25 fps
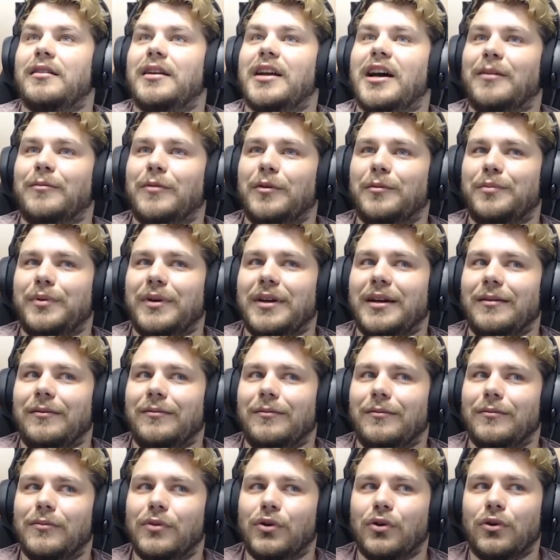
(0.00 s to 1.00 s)
Now I'm a
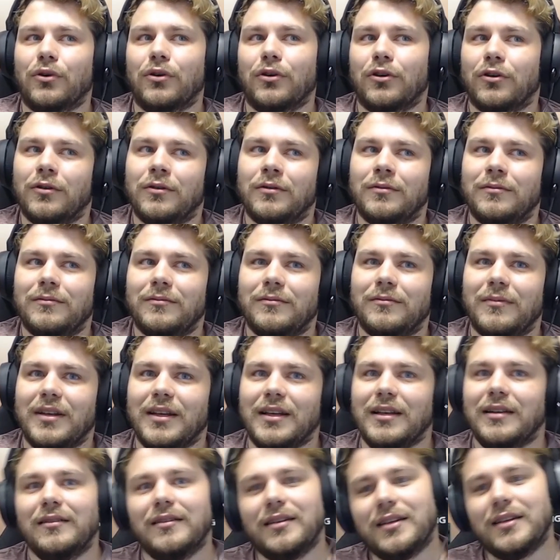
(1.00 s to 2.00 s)
bit more
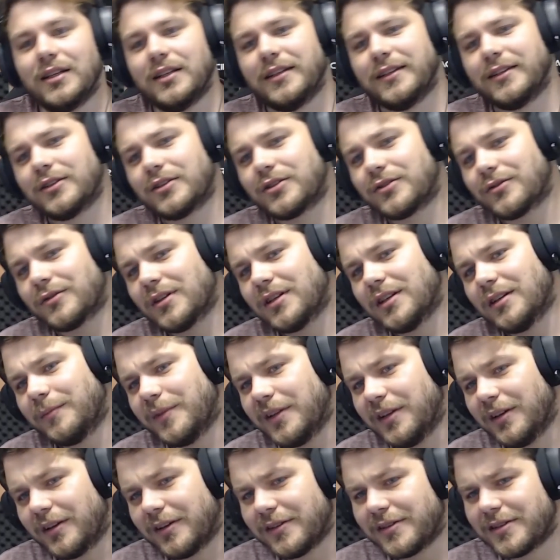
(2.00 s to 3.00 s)
in the industry. It'd
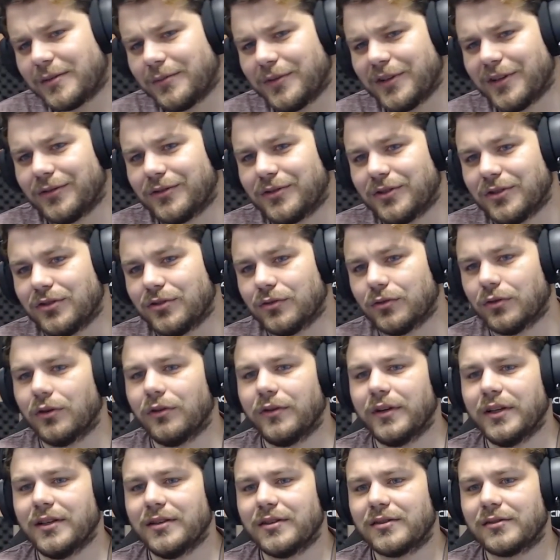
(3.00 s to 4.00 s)
be nice to be able to
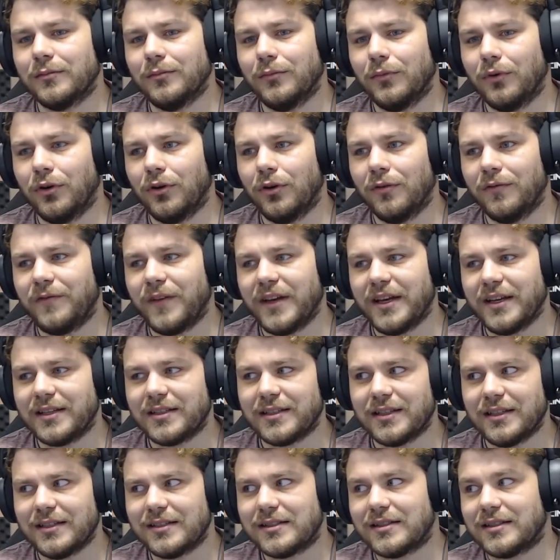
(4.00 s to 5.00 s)
draw in some more
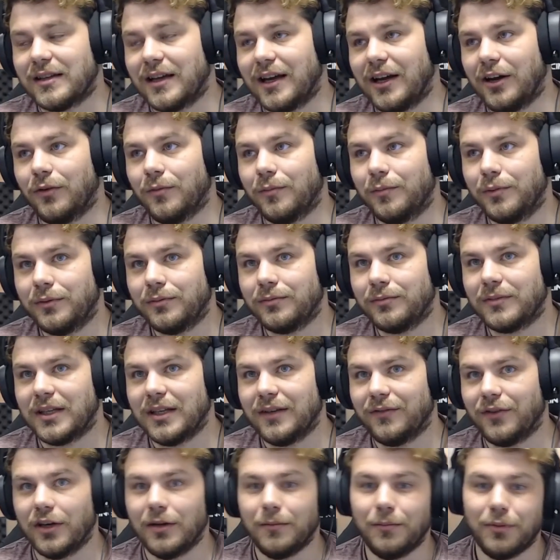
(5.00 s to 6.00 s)
faces to help
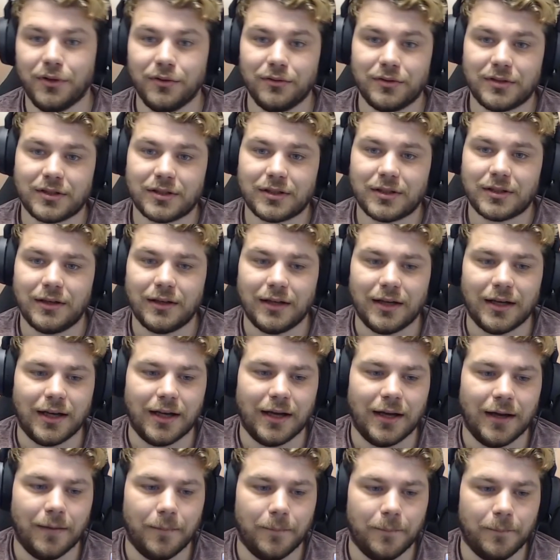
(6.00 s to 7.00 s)
give it a boost
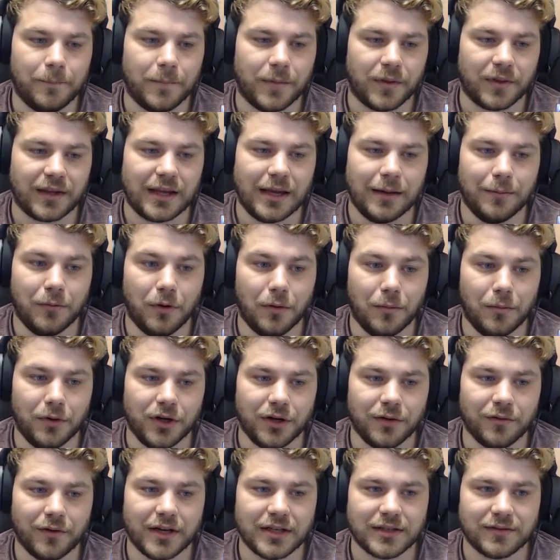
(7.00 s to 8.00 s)
and get more
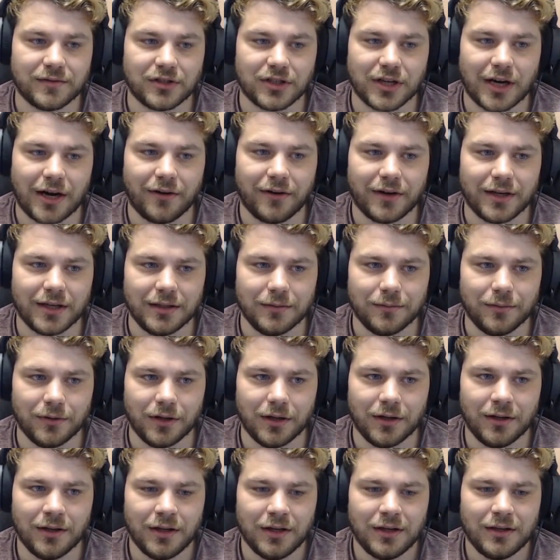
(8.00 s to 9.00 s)
money raised for charity.
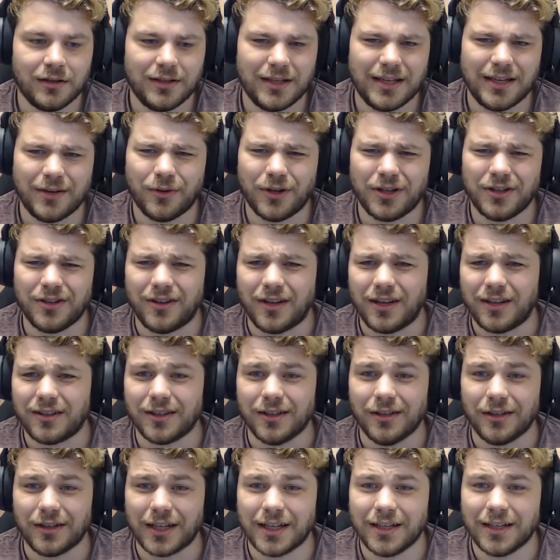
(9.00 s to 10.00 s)
But yeah, why not? I'll
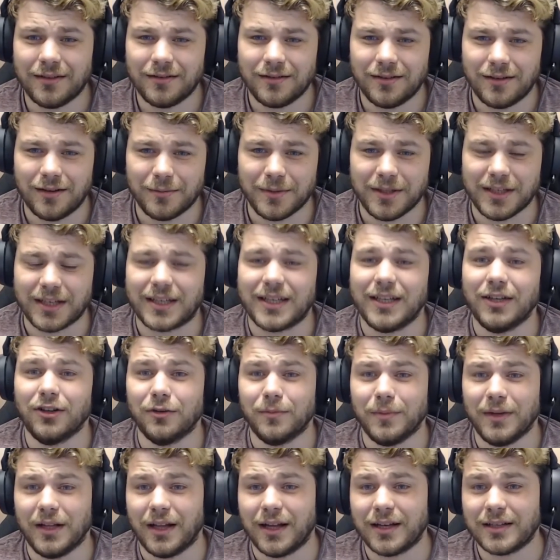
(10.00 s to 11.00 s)
go again. I mean, it
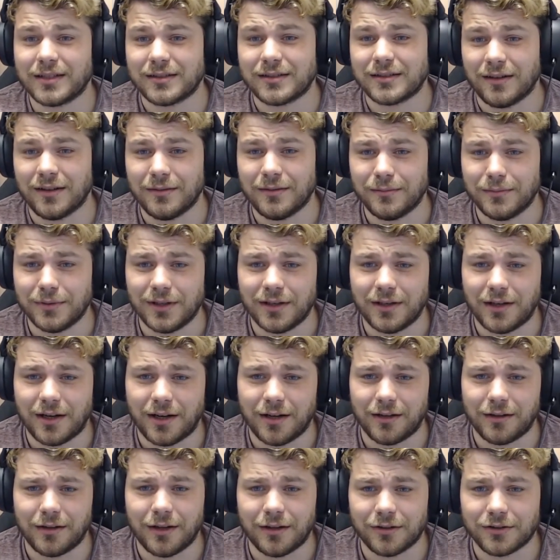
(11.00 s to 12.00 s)
killed me last time, but
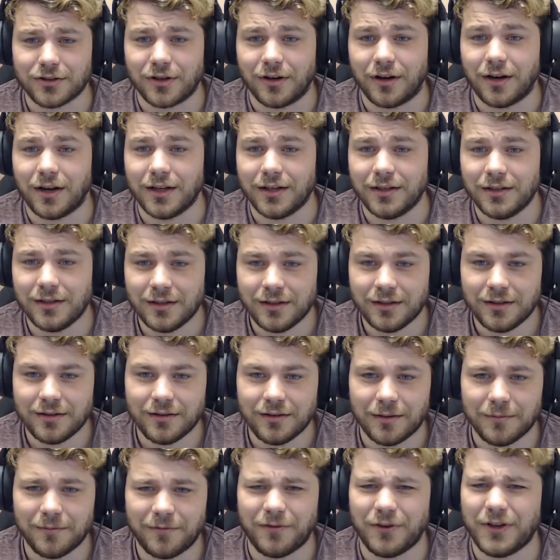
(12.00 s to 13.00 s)
I'll try.
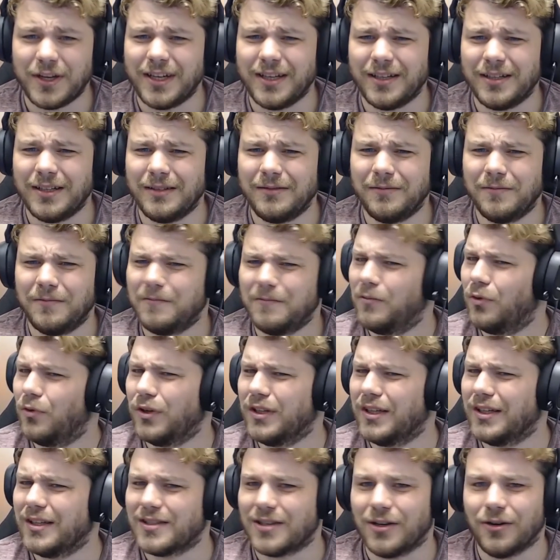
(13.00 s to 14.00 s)
I'm
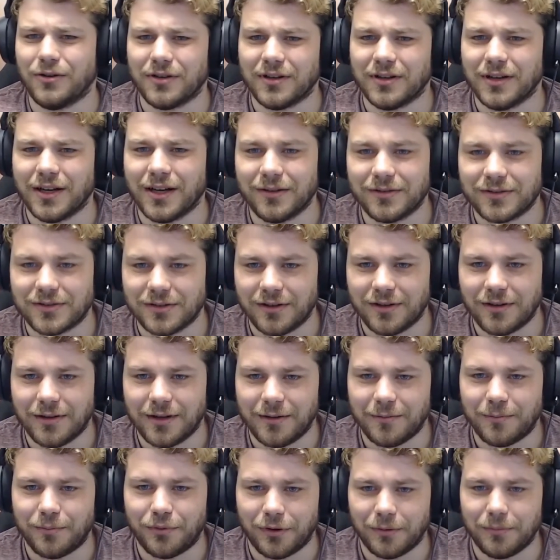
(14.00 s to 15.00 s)
4 years older now, so
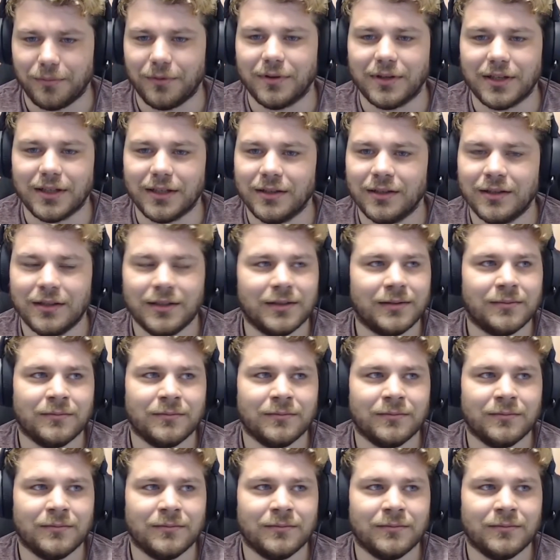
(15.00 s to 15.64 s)
I'll probably